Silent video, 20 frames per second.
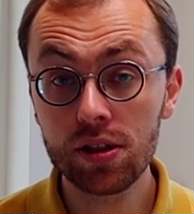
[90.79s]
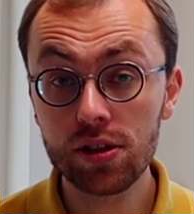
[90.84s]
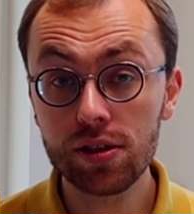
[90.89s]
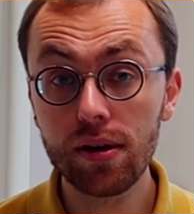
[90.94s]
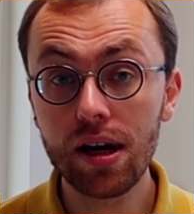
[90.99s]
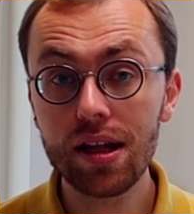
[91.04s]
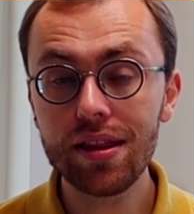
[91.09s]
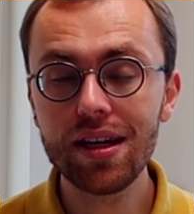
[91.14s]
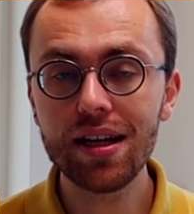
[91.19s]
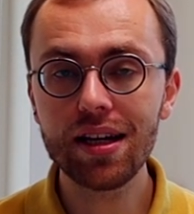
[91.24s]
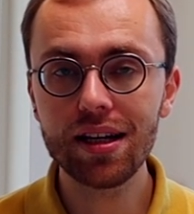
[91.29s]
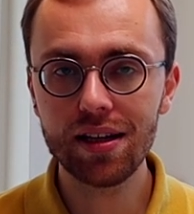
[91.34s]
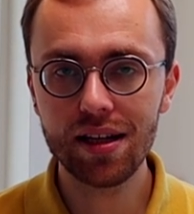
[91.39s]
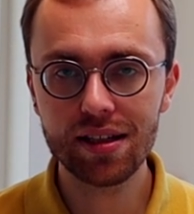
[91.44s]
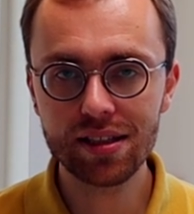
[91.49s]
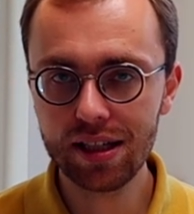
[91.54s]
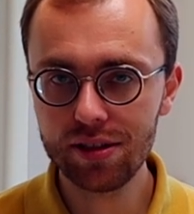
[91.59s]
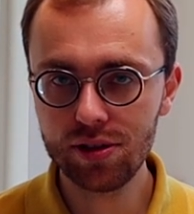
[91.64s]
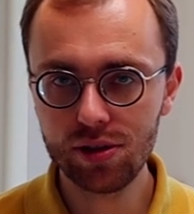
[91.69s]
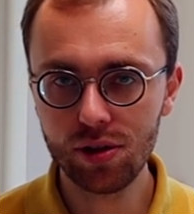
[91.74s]
So I think,
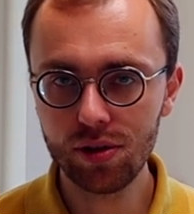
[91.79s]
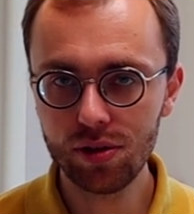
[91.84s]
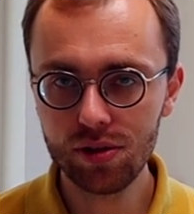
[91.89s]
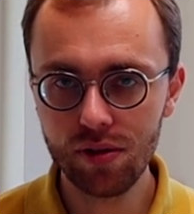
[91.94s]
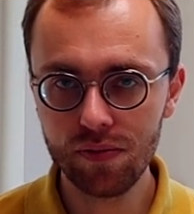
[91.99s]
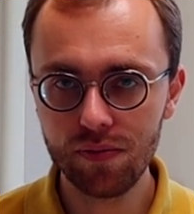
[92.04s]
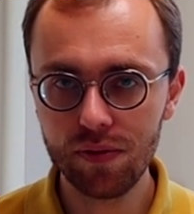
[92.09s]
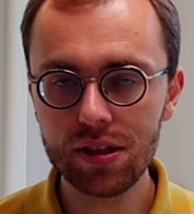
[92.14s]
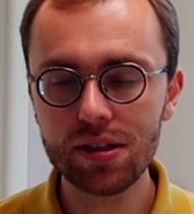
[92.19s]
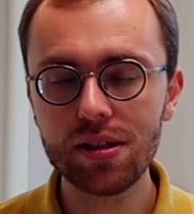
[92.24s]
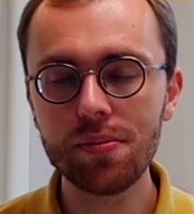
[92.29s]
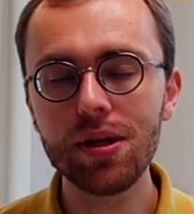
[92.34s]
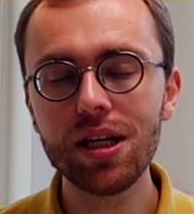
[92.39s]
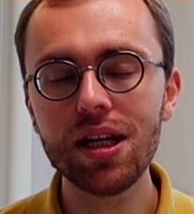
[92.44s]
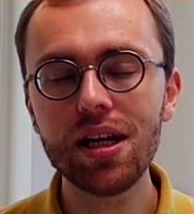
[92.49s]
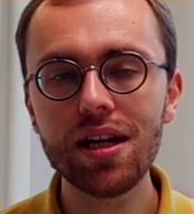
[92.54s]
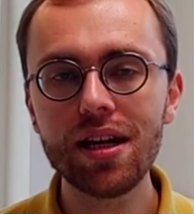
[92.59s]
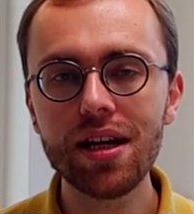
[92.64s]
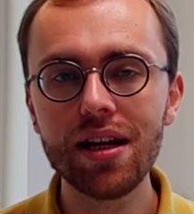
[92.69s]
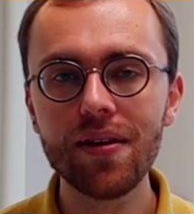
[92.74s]
as I told you in the
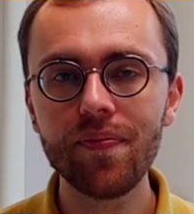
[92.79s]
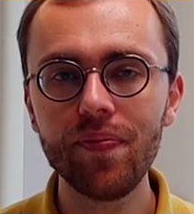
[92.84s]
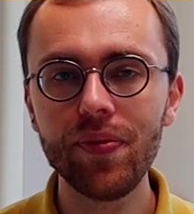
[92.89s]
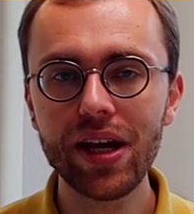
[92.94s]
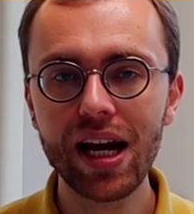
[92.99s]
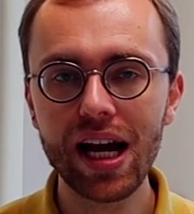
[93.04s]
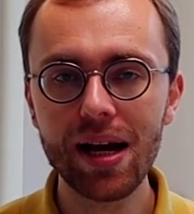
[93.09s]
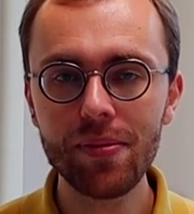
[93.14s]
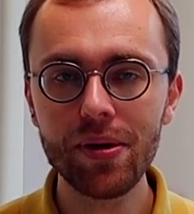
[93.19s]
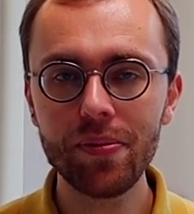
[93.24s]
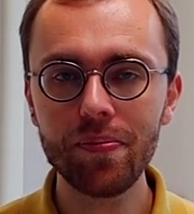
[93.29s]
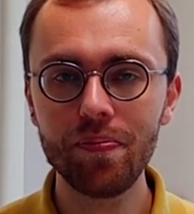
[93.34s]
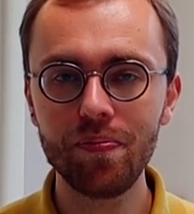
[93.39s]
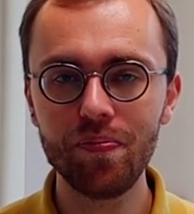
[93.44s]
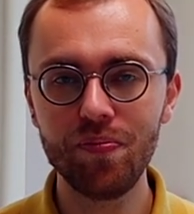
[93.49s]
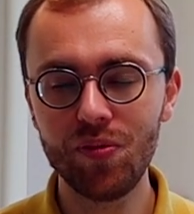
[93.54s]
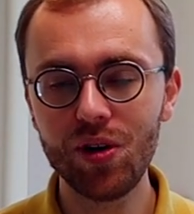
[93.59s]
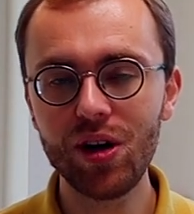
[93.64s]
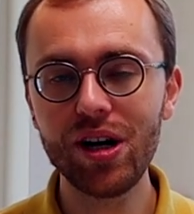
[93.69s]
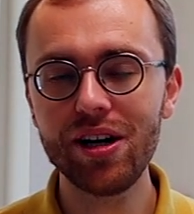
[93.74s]
beginning, I'm a
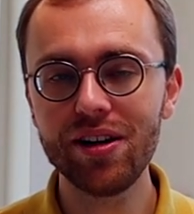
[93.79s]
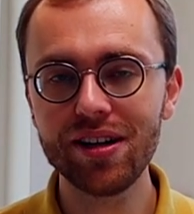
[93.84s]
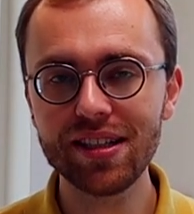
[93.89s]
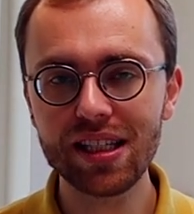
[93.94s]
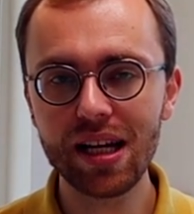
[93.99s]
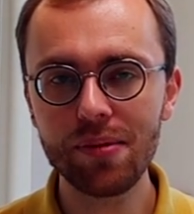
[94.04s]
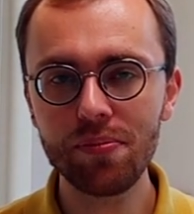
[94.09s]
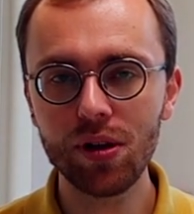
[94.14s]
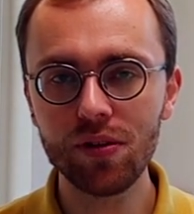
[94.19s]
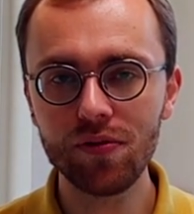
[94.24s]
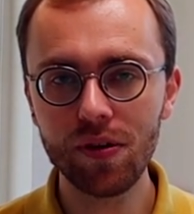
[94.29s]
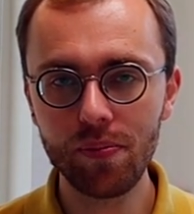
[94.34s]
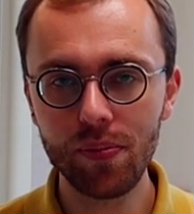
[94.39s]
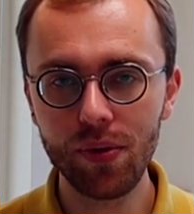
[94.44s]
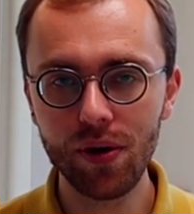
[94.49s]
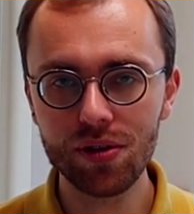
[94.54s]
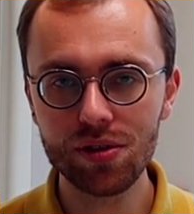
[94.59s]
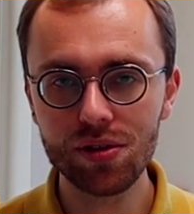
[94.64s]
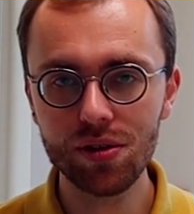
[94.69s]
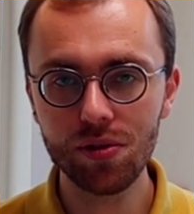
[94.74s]
rare example of a
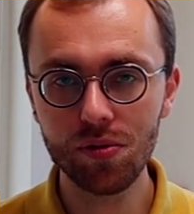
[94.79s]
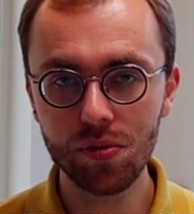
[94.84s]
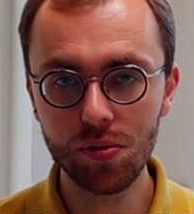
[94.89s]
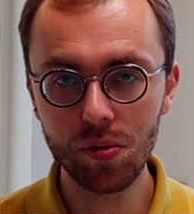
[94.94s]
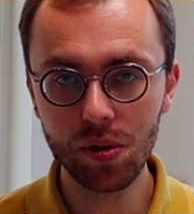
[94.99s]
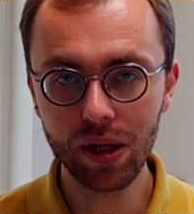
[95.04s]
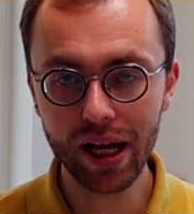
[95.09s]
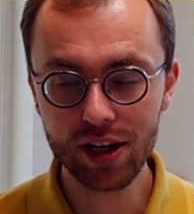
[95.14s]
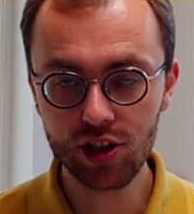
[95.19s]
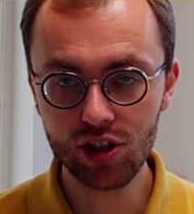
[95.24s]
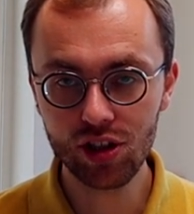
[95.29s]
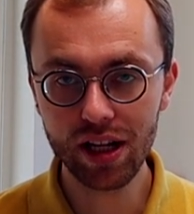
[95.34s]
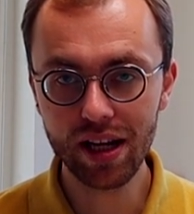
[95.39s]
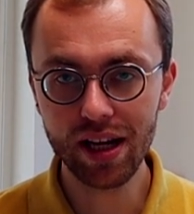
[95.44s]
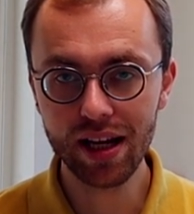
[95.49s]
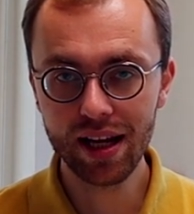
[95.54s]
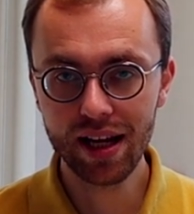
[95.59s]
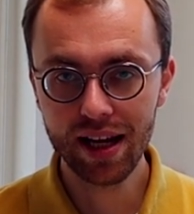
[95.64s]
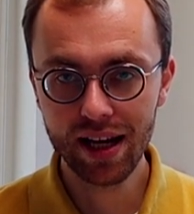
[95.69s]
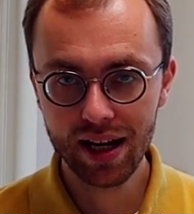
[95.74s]
person who
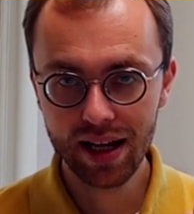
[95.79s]
actually